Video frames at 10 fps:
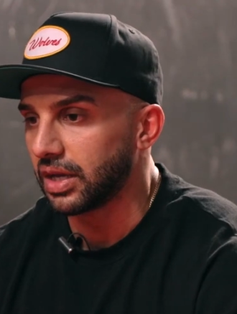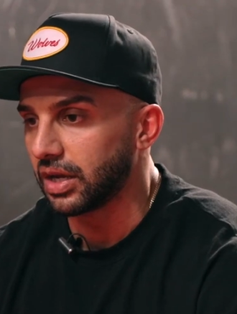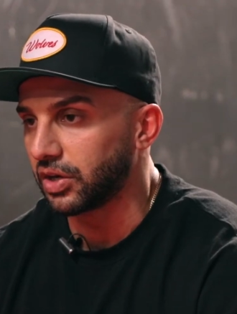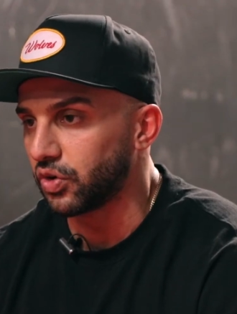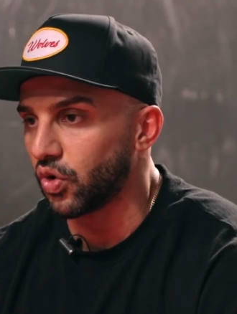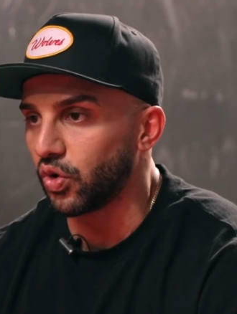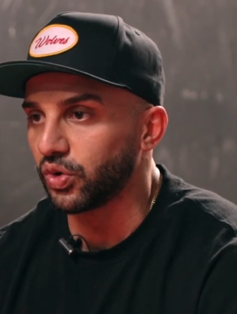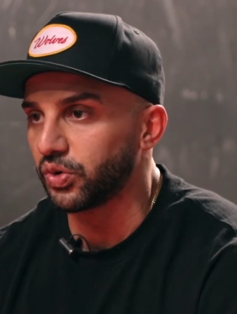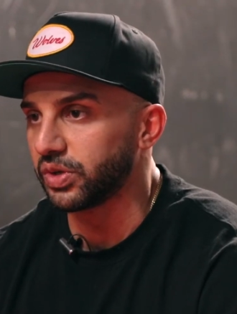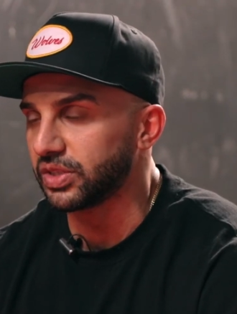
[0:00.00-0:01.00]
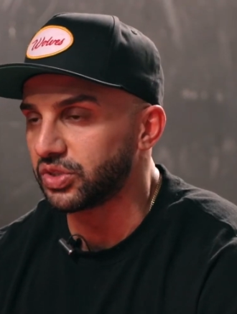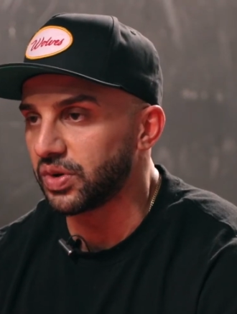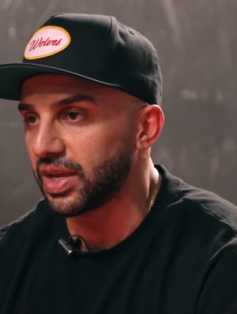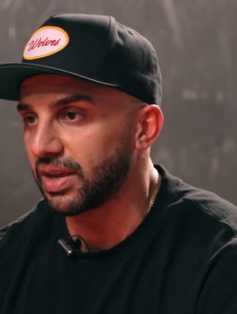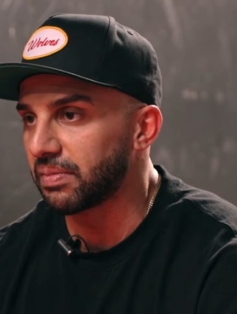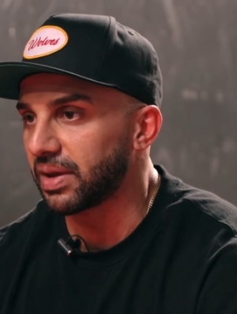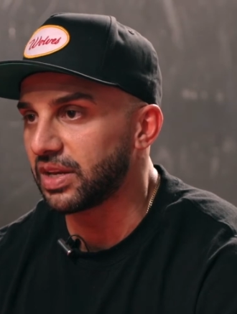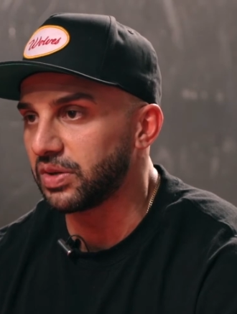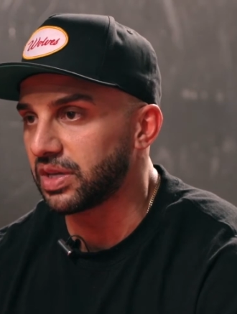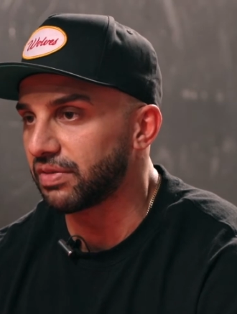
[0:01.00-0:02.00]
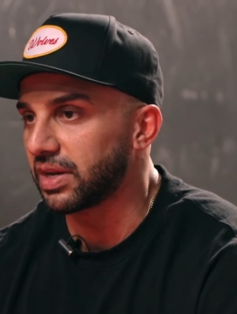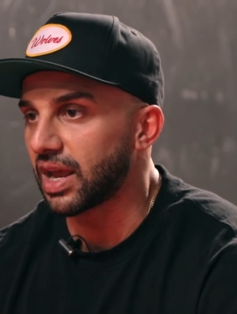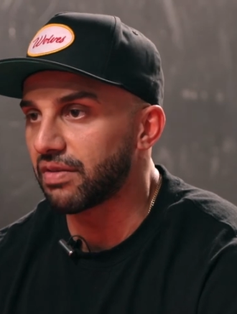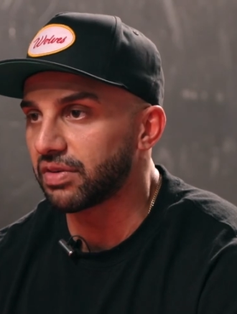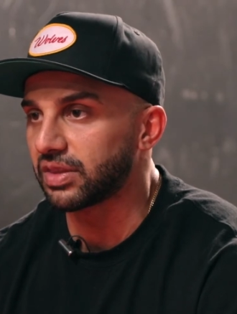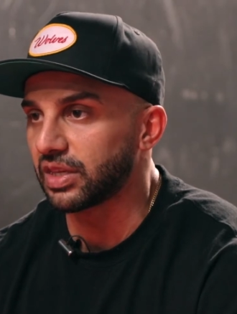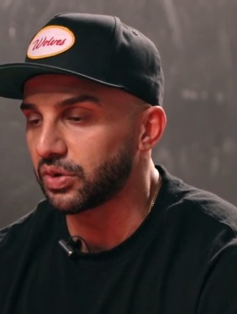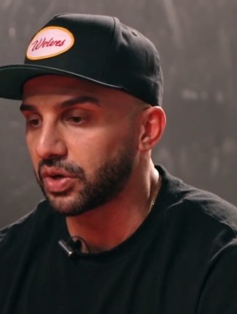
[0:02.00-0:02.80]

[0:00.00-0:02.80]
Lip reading: a goal or a dream, and you give it everything you